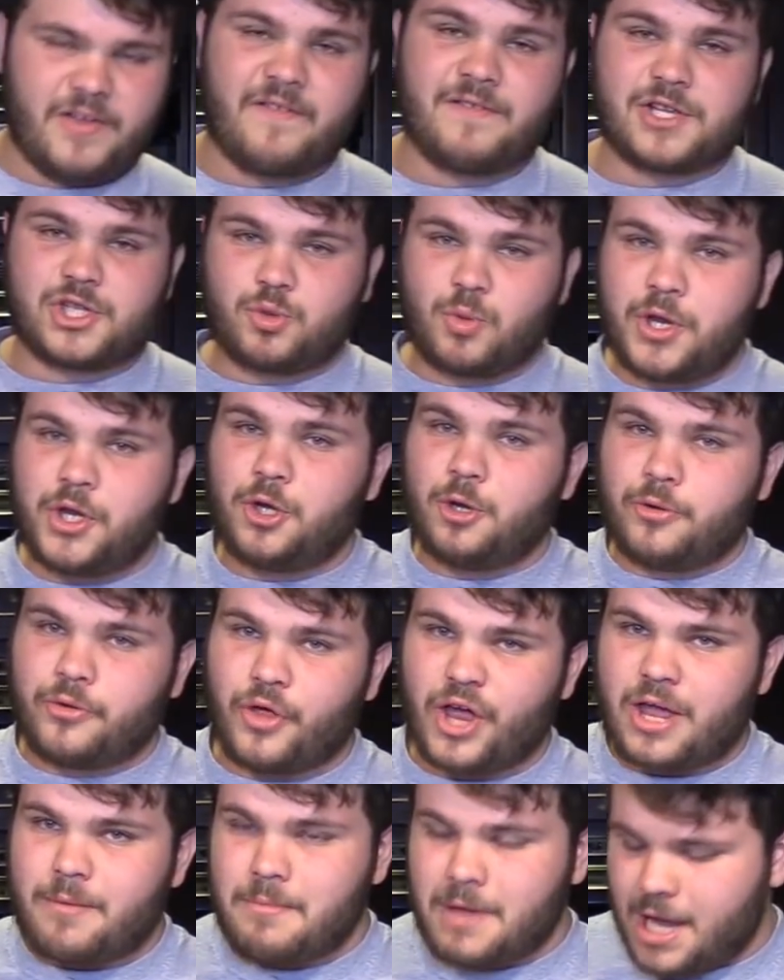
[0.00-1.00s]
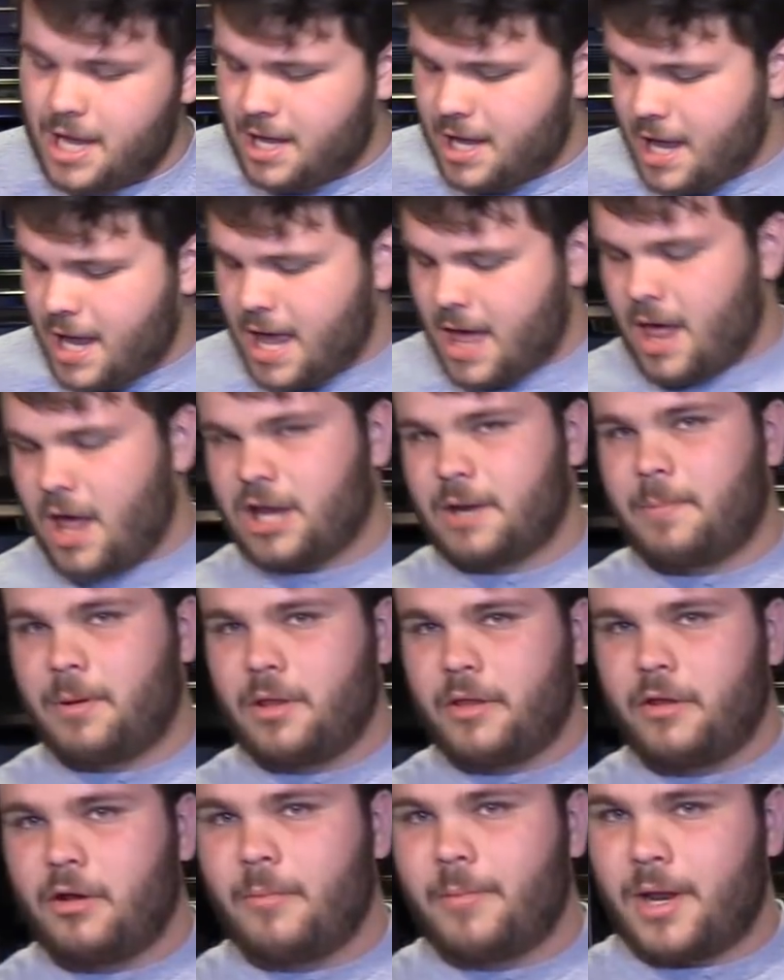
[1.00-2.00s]
if you have a sweet tooth like me, I will put a
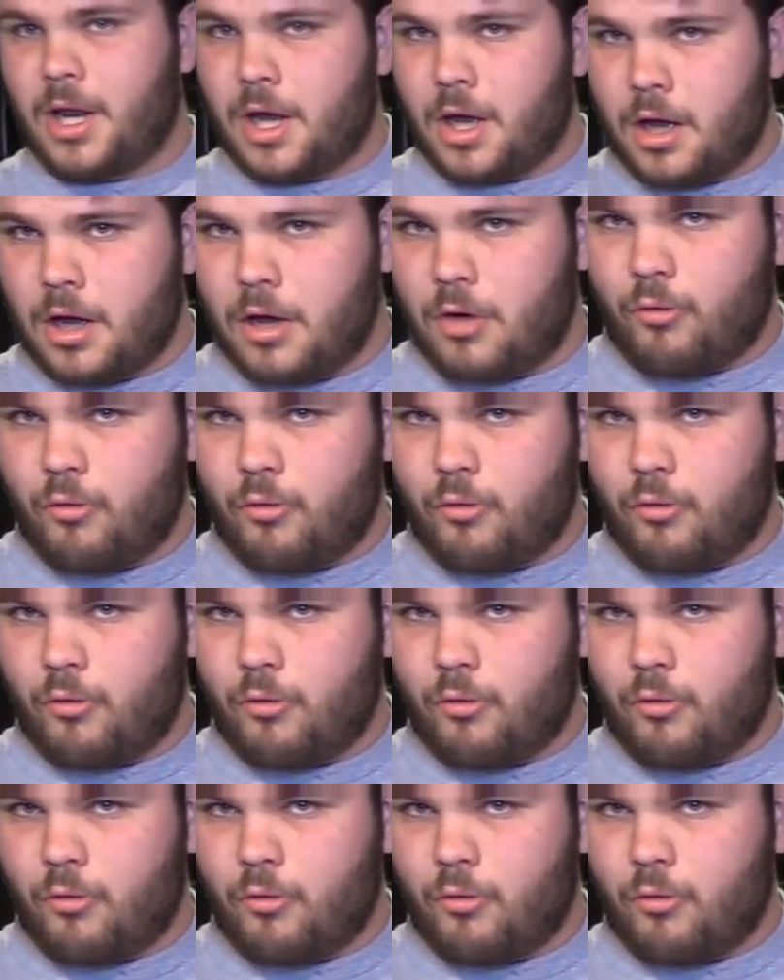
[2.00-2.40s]
little bit of